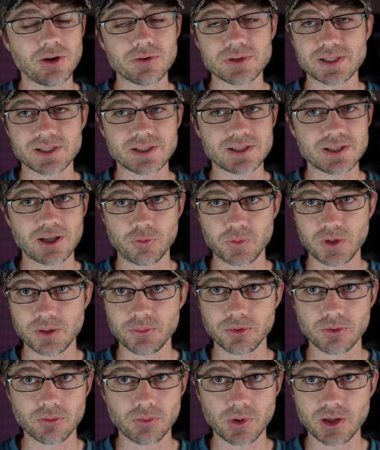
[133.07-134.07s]
just tell
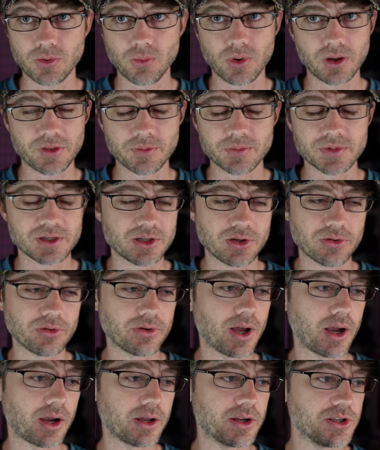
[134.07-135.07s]
people what you want them to do, they're
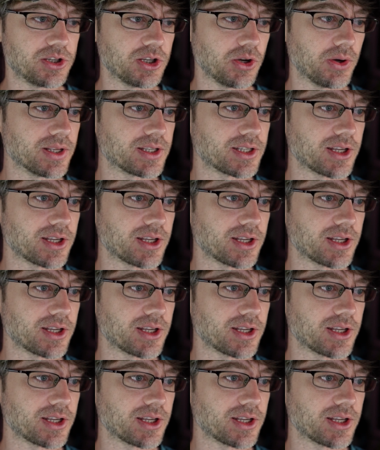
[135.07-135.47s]
not going to do it.